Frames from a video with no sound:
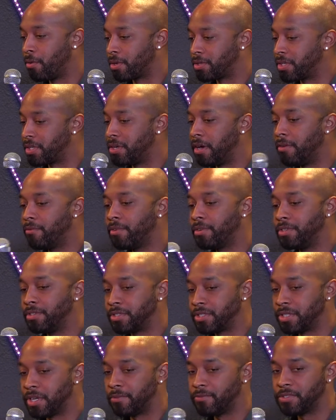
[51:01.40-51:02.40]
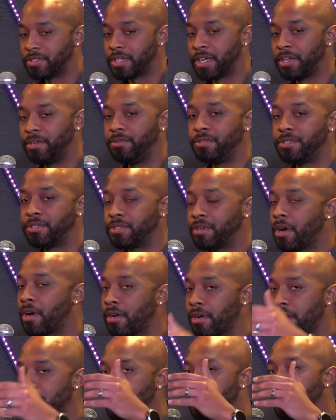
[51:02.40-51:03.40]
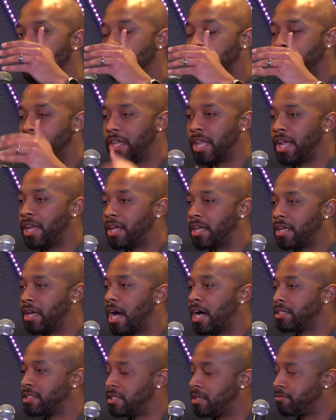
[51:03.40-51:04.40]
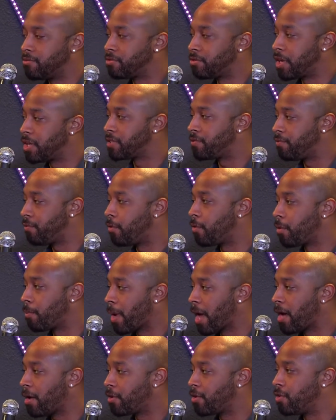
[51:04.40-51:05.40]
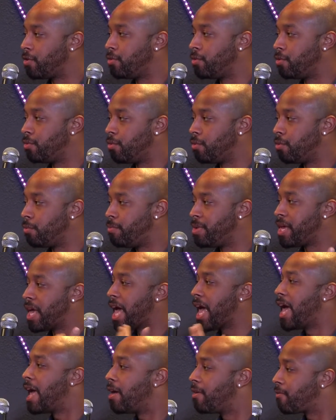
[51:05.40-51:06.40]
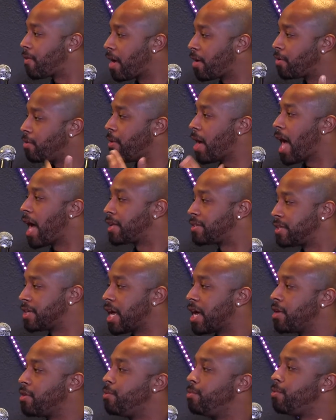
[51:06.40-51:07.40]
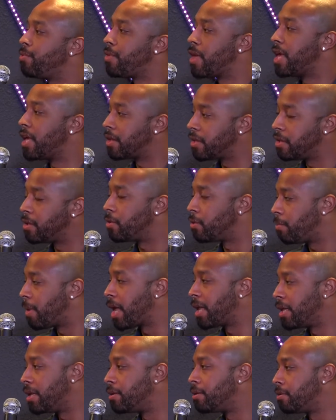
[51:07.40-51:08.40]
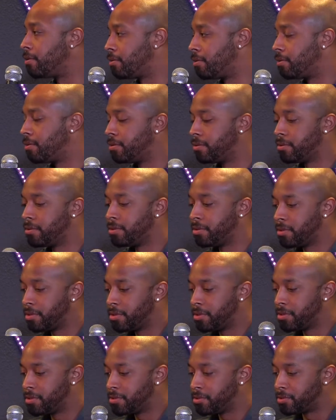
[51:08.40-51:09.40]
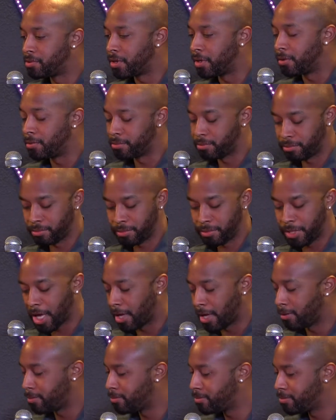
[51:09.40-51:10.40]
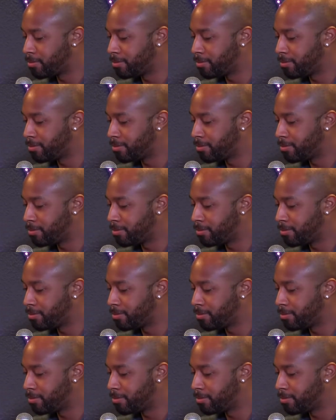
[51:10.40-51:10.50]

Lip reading: going to govern yourself, it's like you start letting God's love transform how you behave, how you act, and how you think little by little. Yeah. So, yeah.